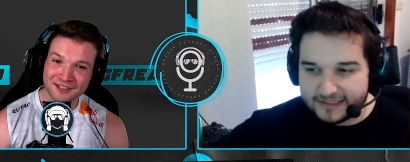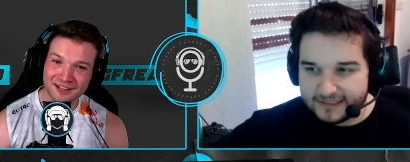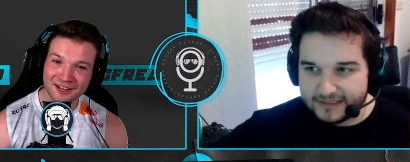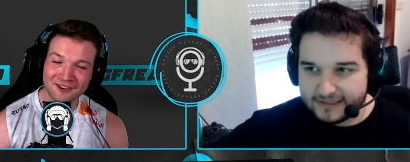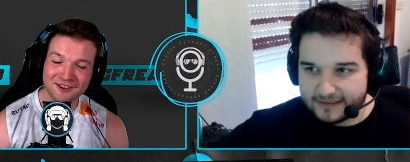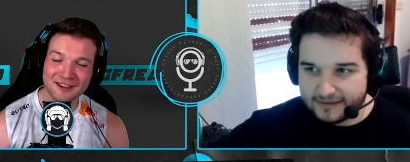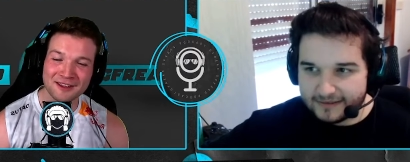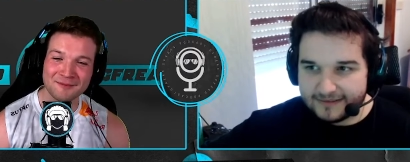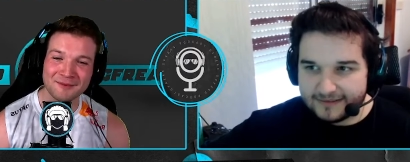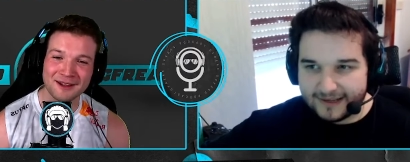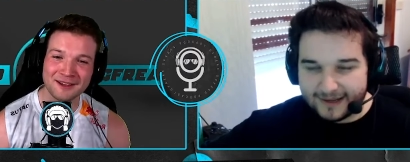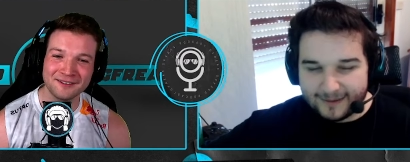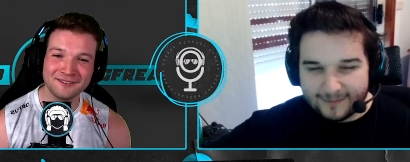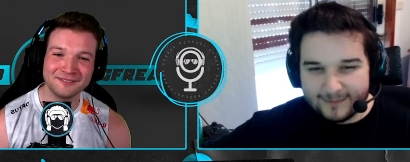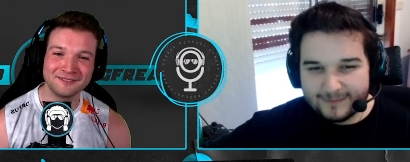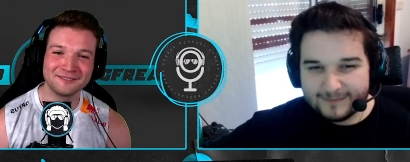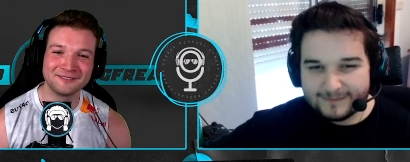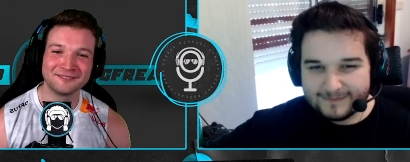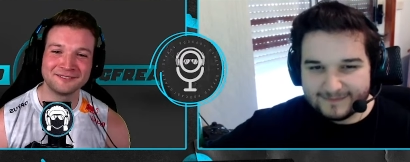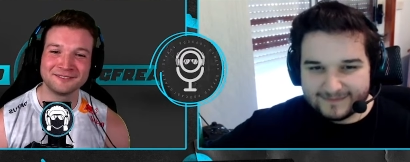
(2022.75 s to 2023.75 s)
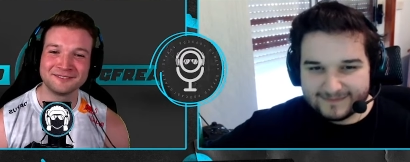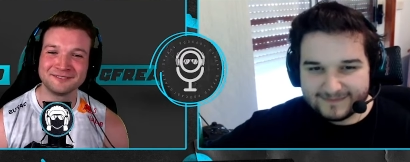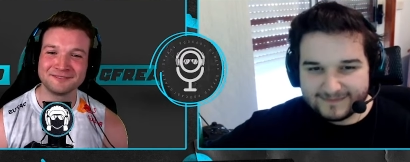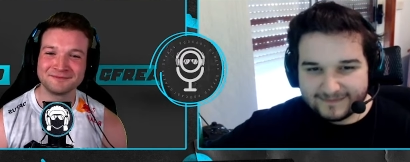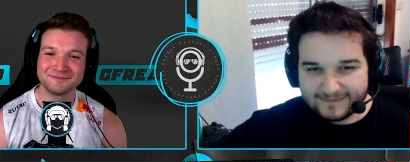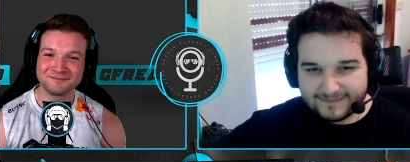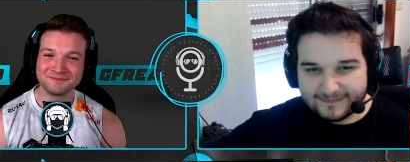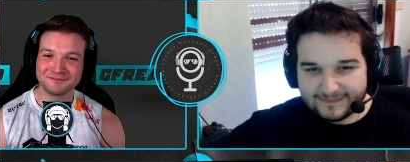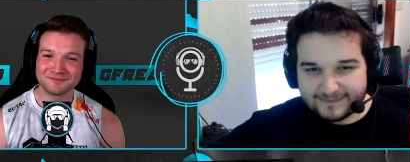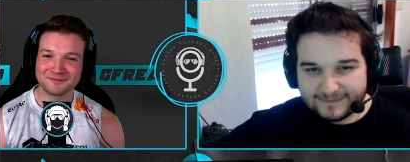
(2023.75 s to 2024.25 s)
Speaker 1: Hell yeah, man. Yep.
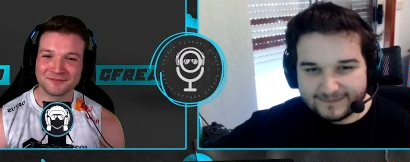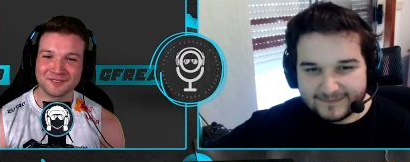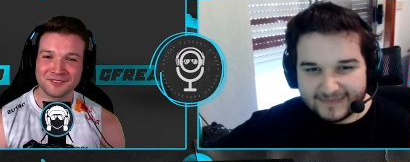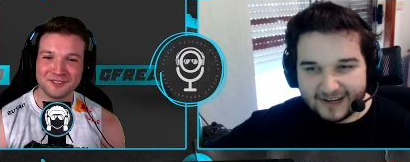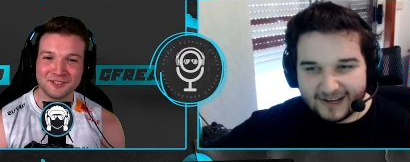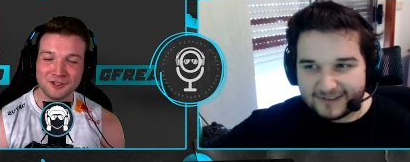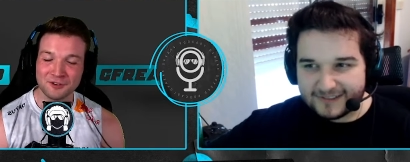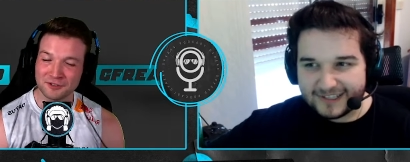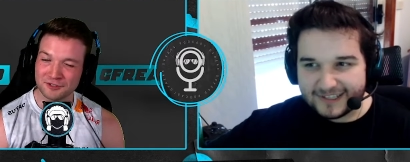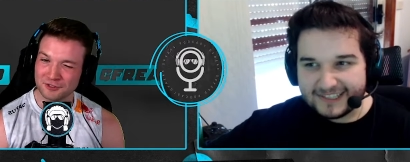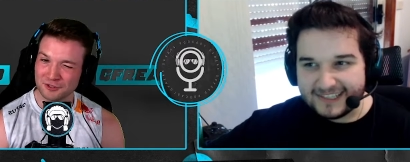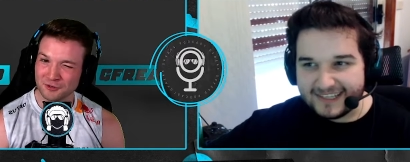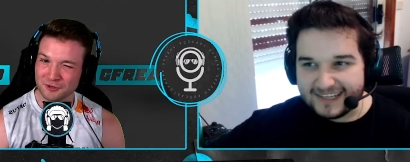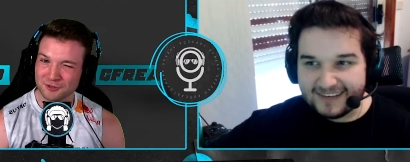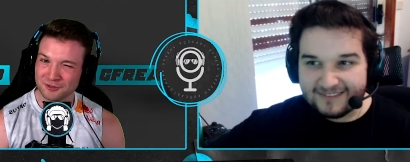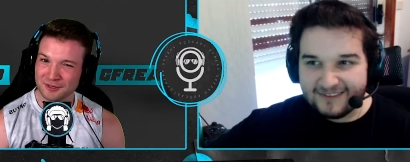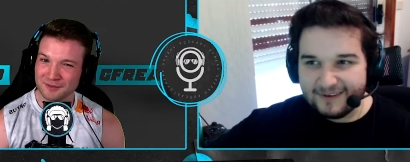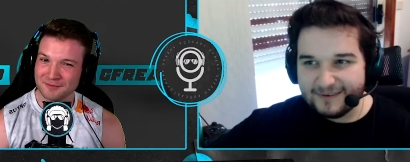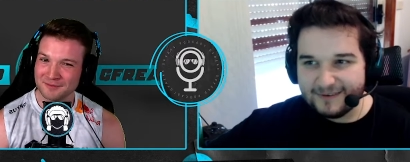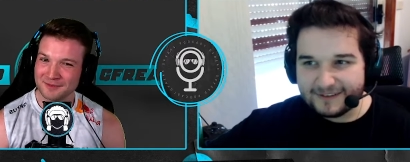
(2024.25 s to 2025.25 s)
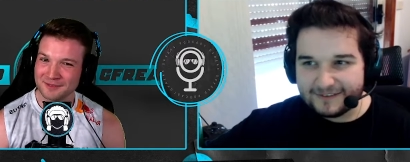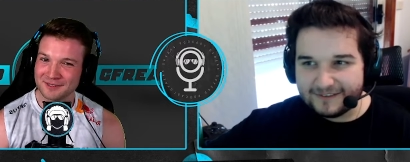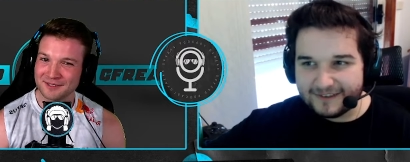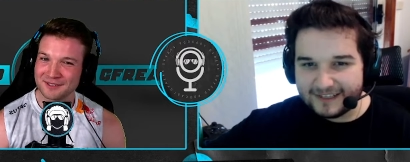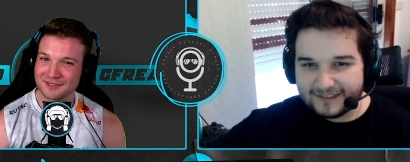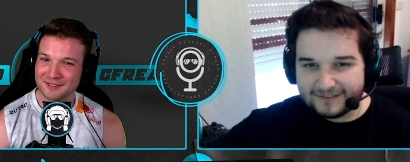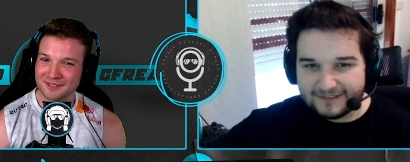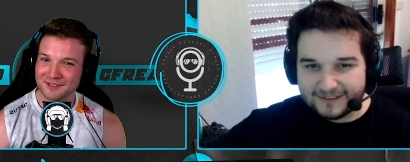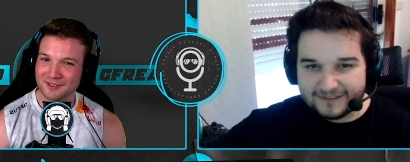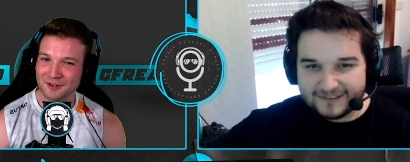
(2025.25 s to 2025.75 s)
You I was talked like, yeah, to him? I'm a
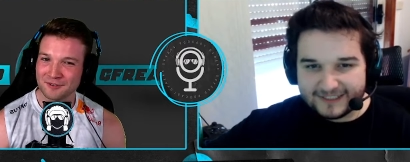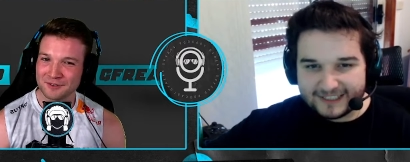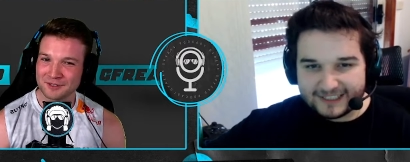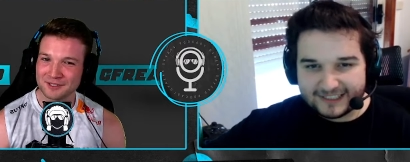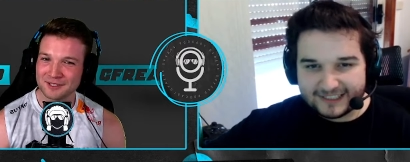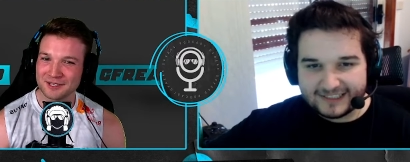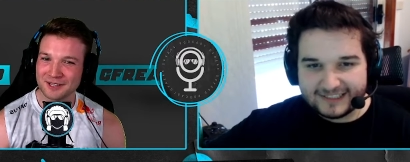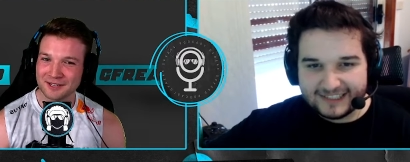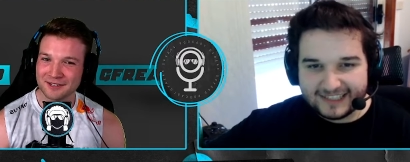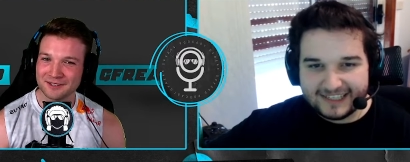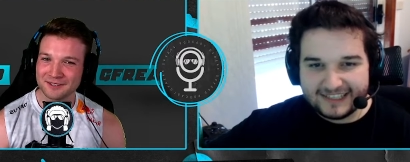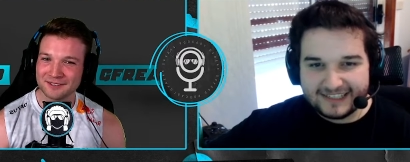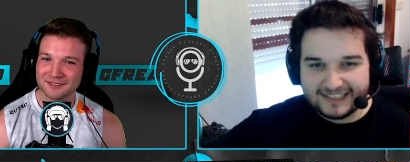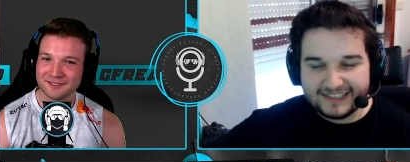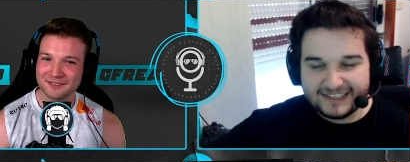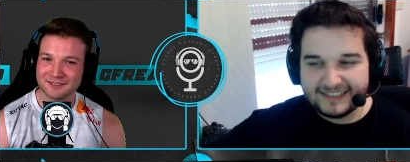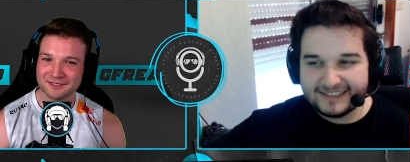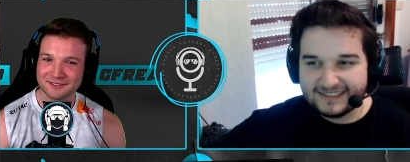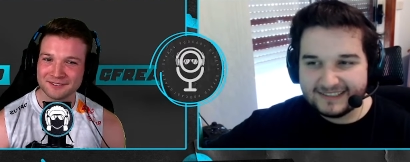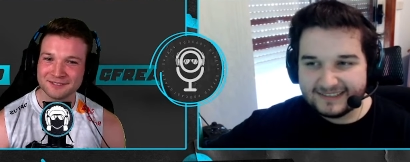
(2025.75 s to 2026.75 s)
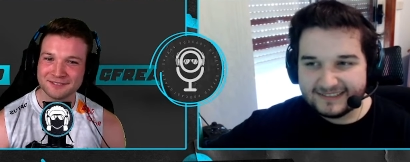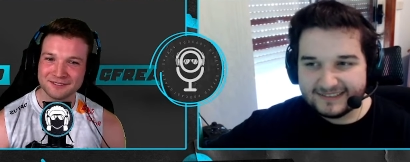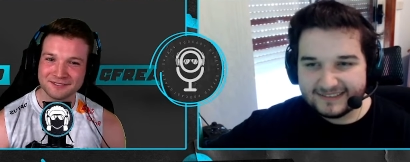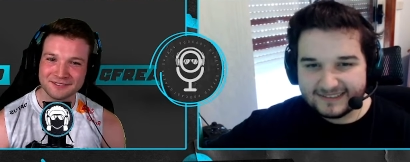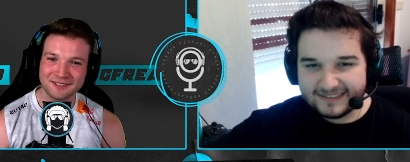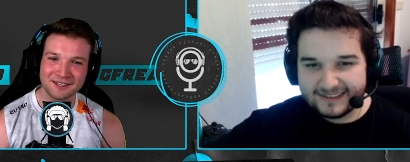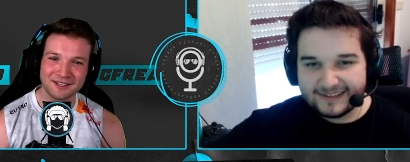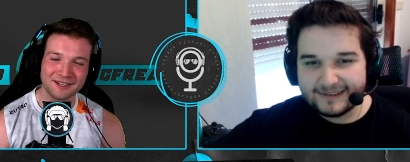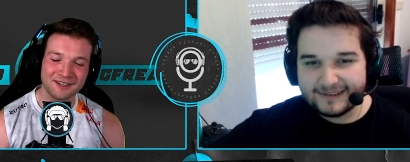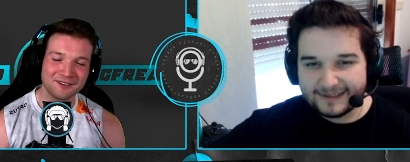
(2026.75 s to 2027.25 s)
fan of Obviously, yeah. yeah, yeah.
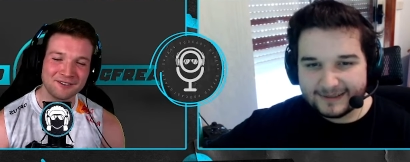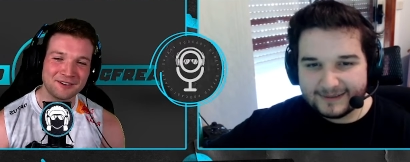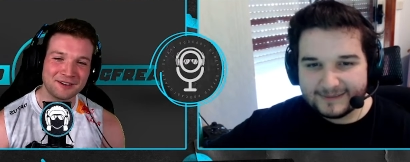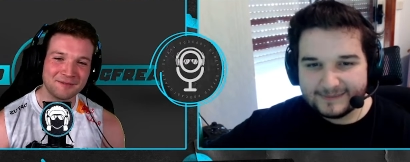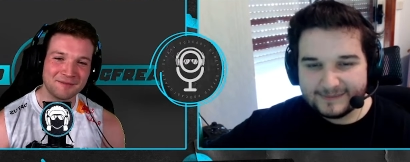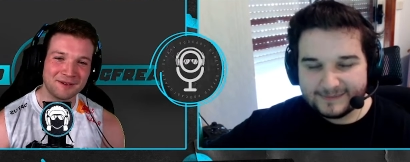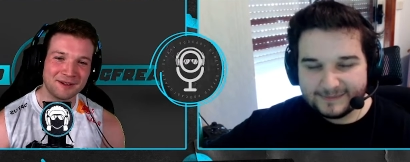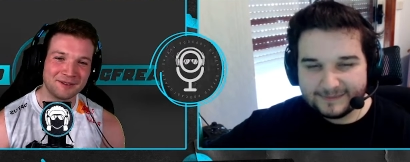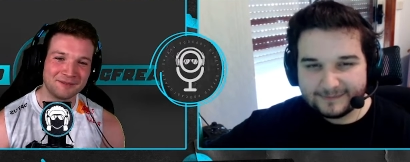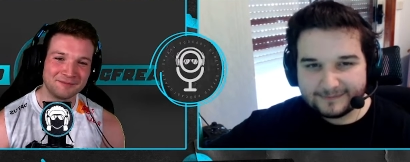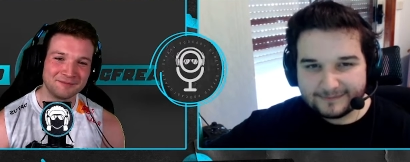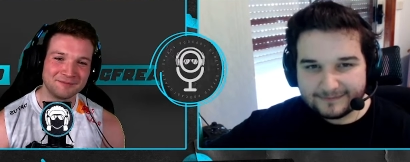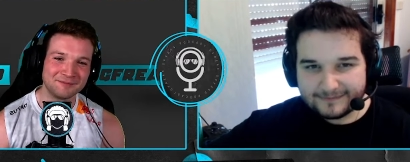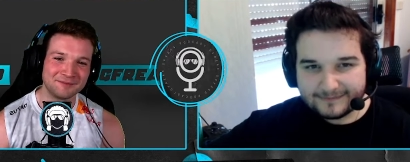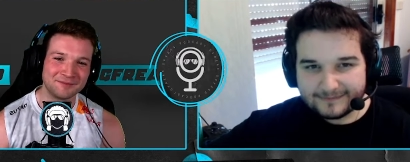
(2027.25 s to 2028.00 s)
Yeah, hell yeah, man.